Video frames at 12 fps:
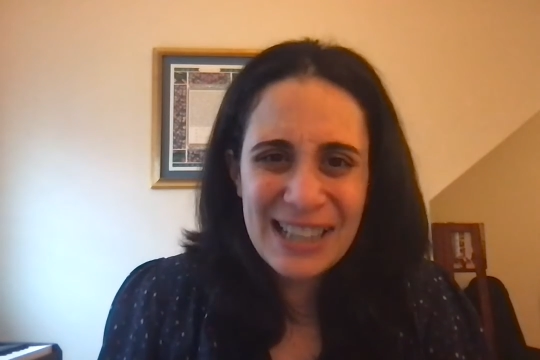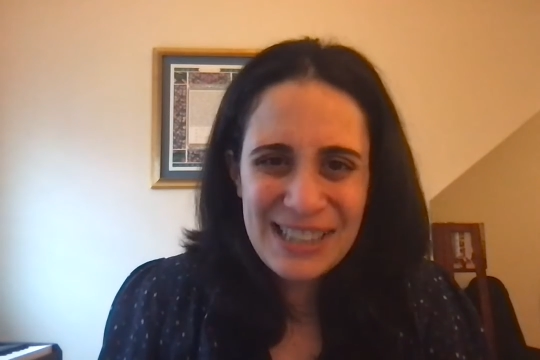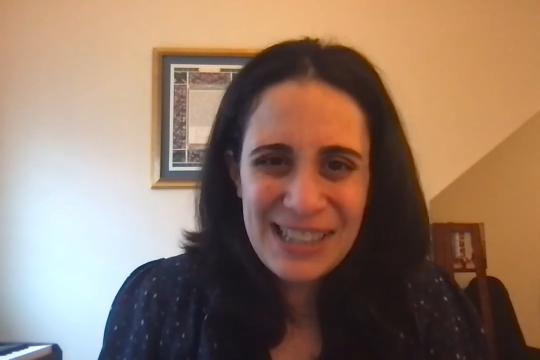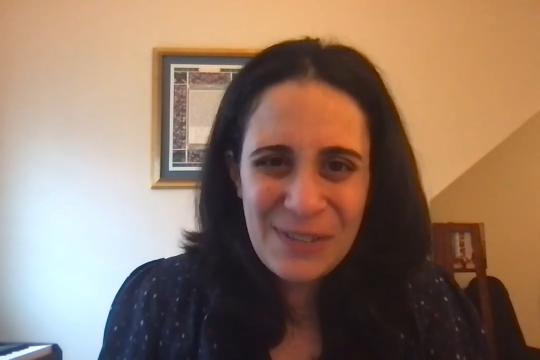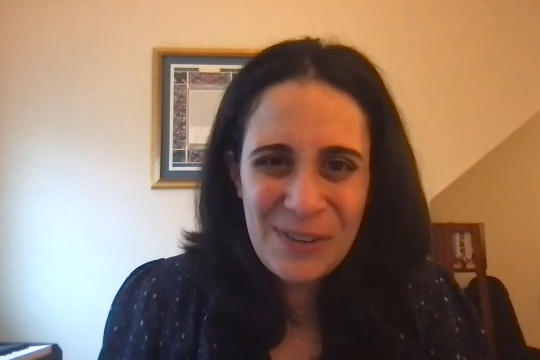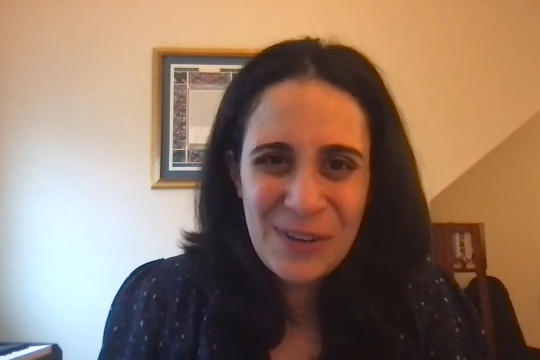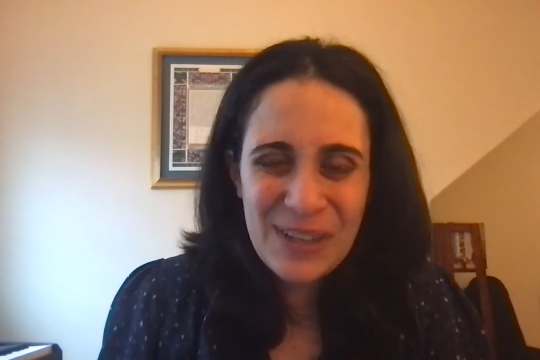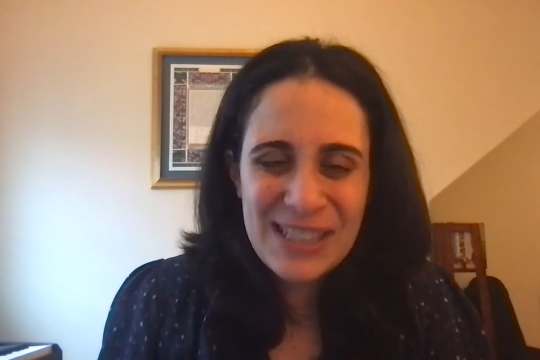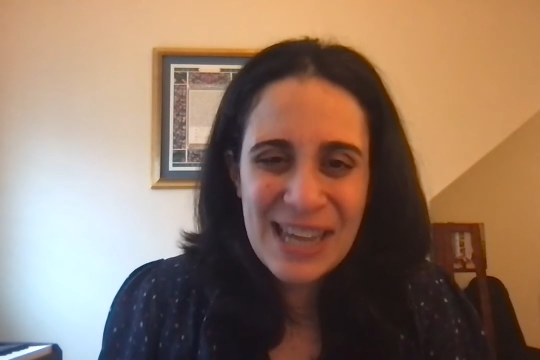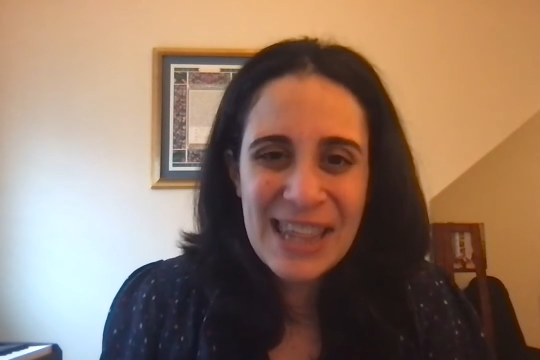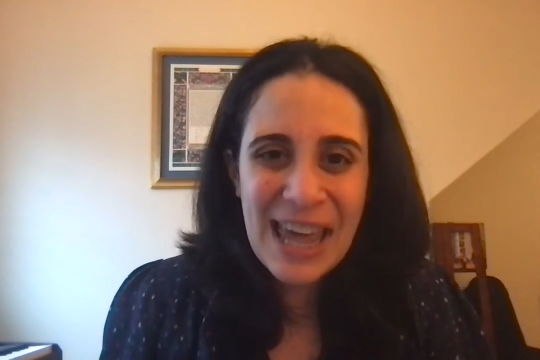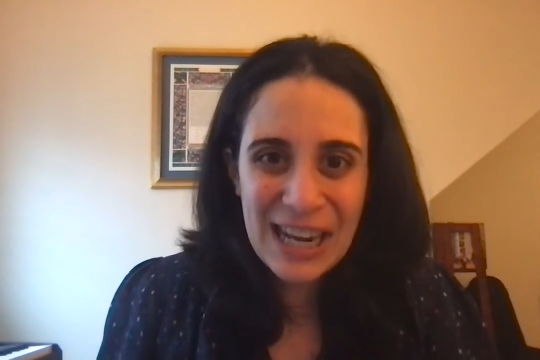See if you can
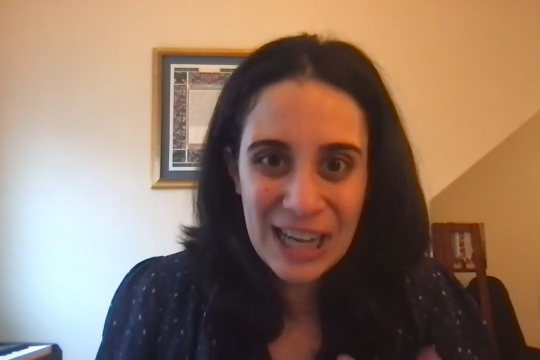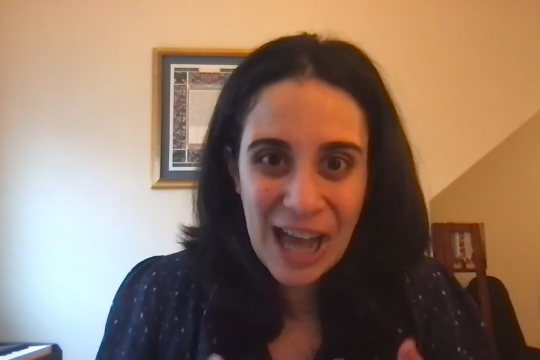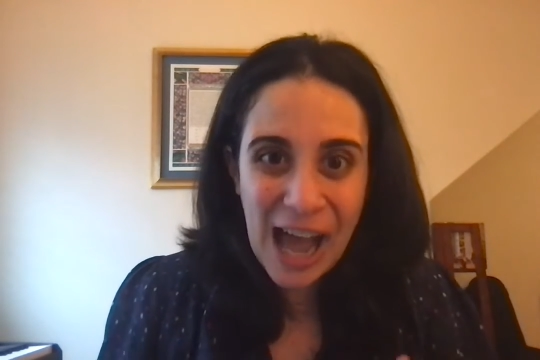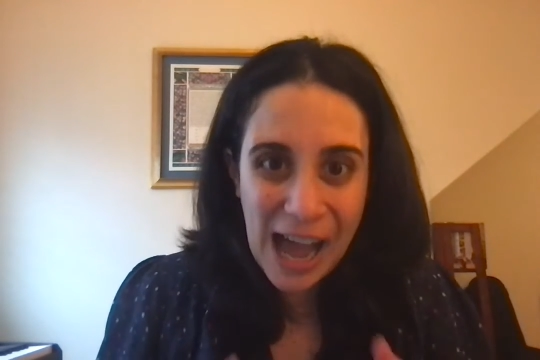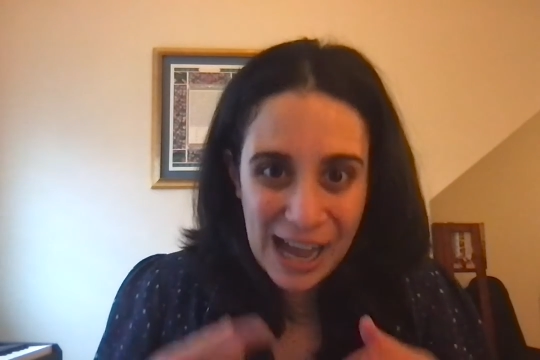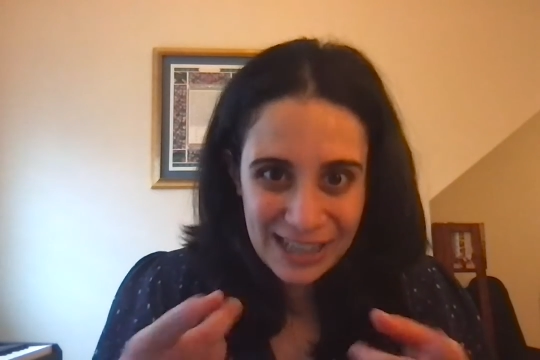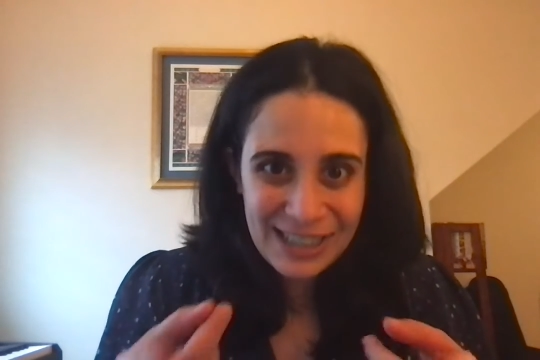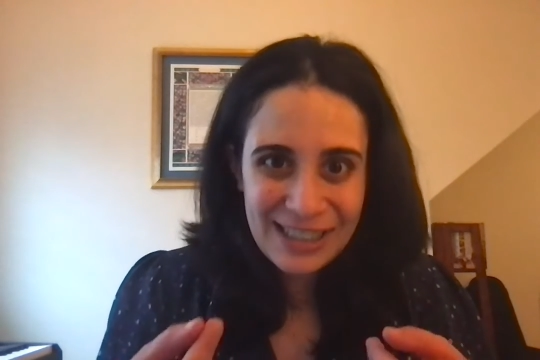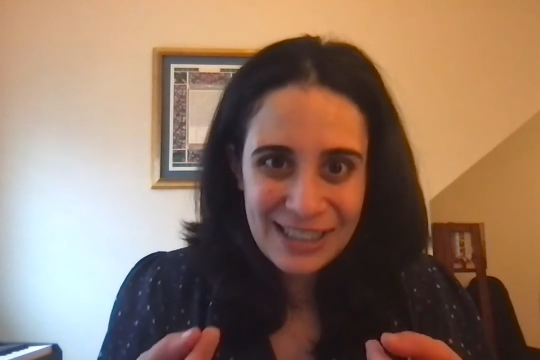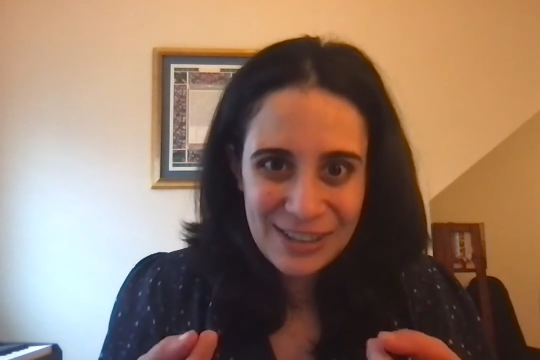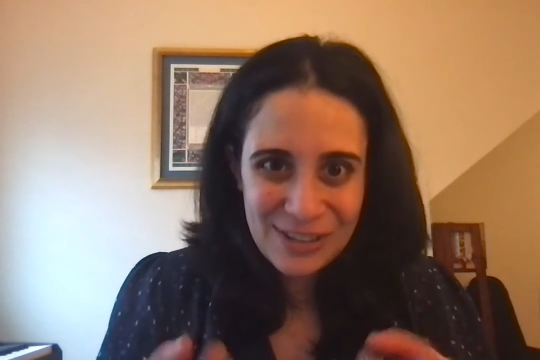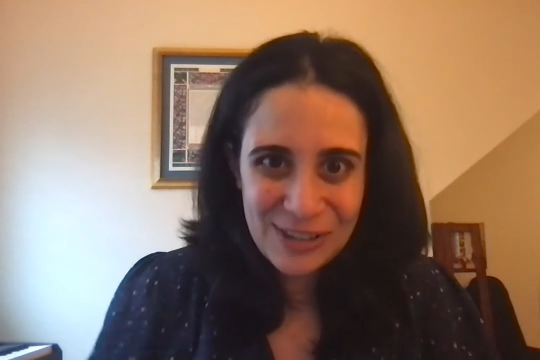say that. Chag,
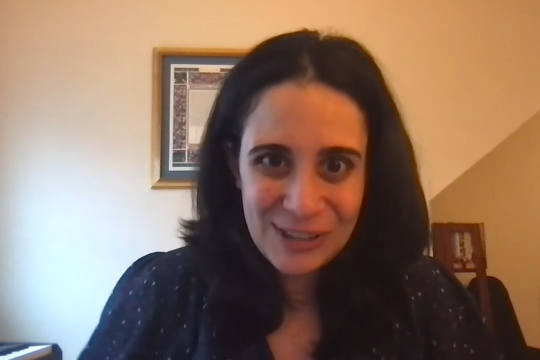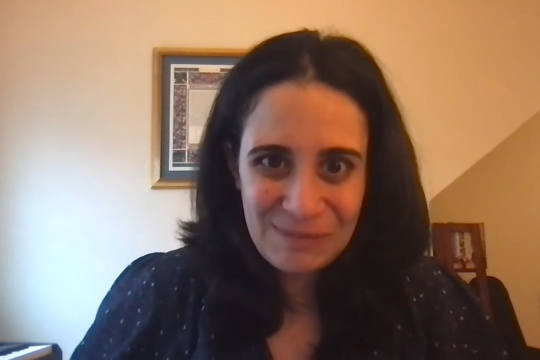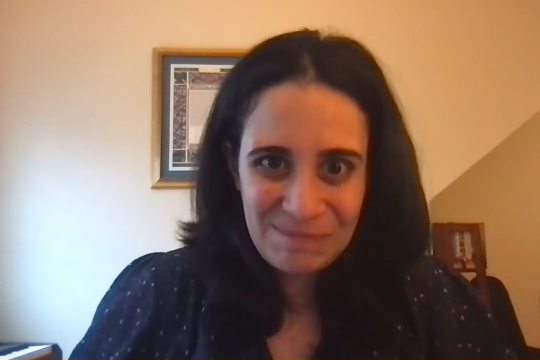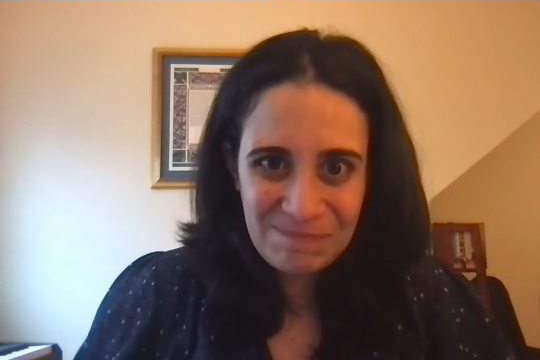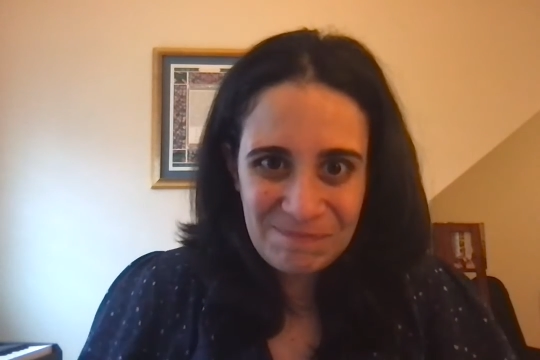your turn.